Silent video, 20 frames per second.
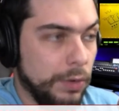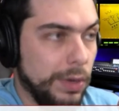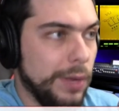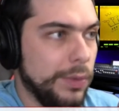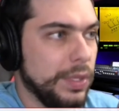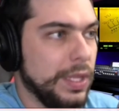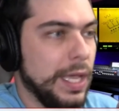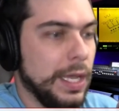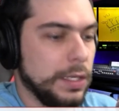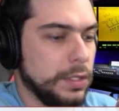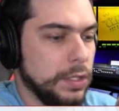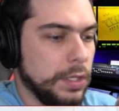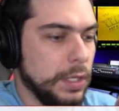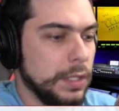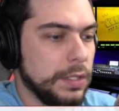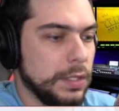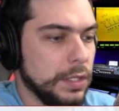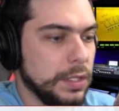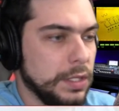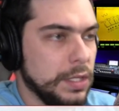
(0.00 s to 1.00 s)
with that.
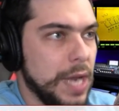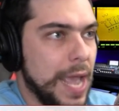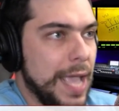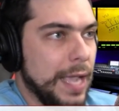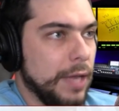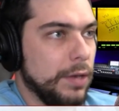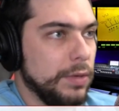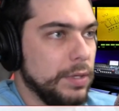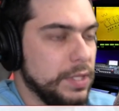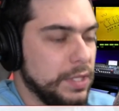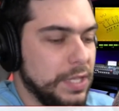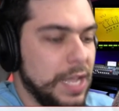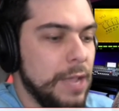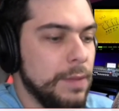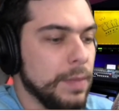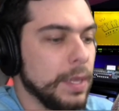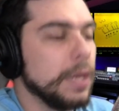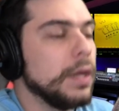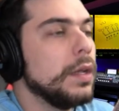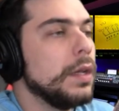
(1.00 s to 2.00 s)
It's an accurate
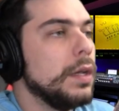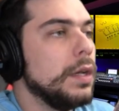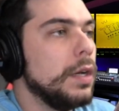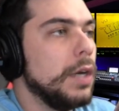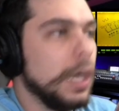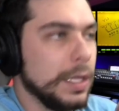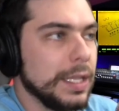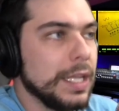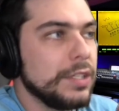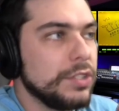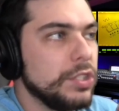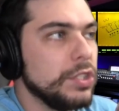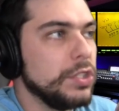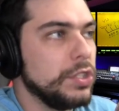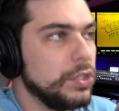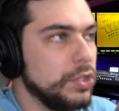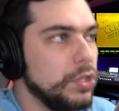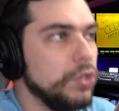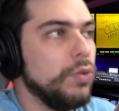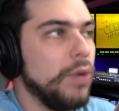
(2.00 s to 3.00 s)
statement.
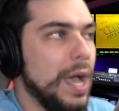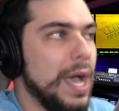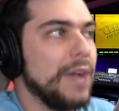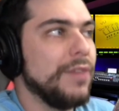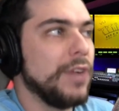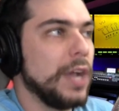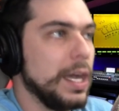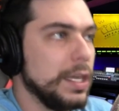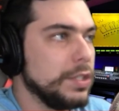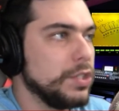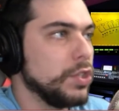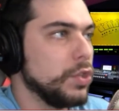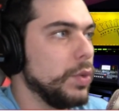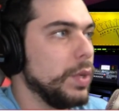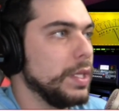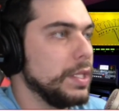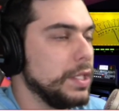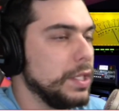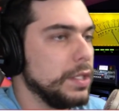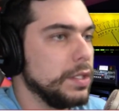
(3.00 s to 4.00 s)
Elections do have
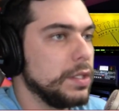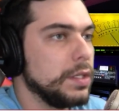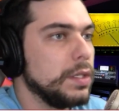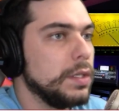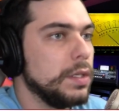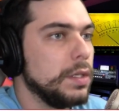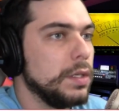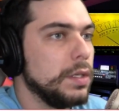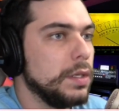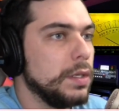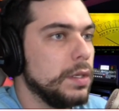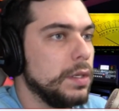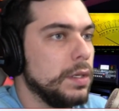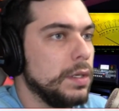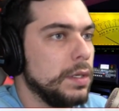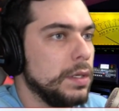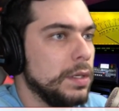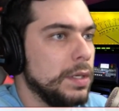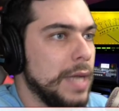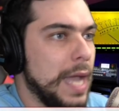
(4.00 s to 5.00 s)
consequences.
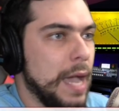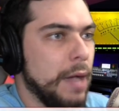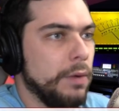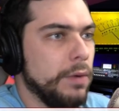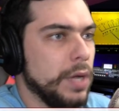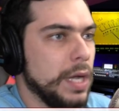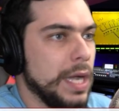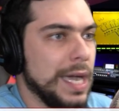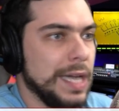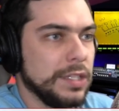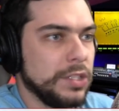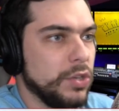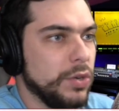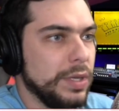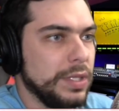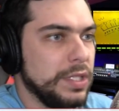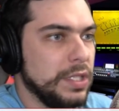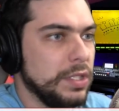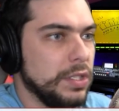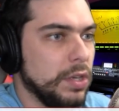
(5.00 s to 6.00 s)
Now,
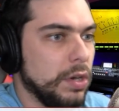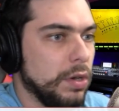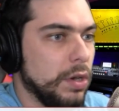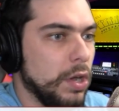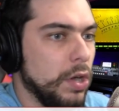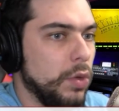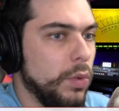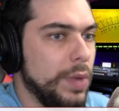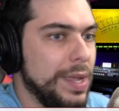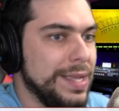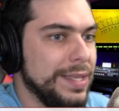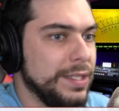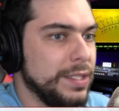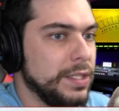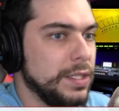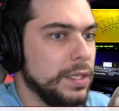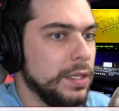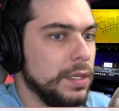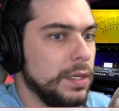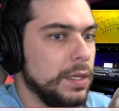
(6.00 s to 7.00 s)
consequences aren't
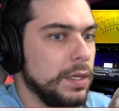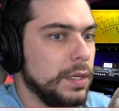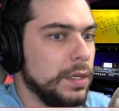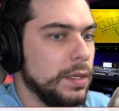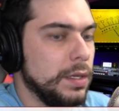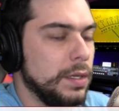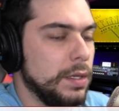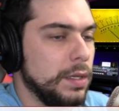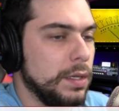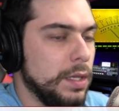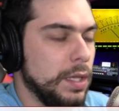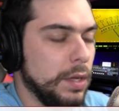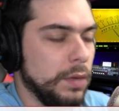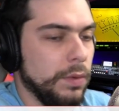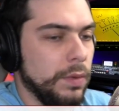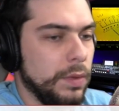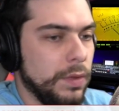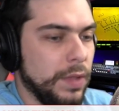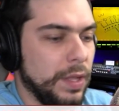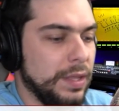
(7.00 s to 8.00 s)
always, I
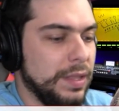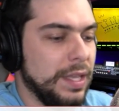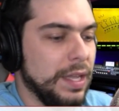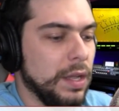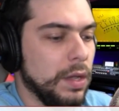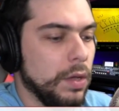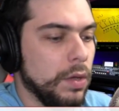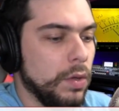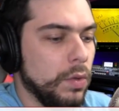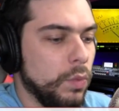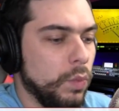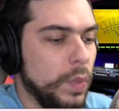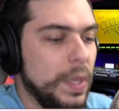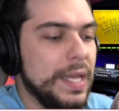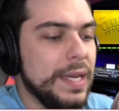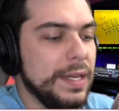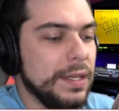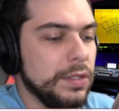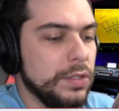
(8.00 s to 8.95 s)
think we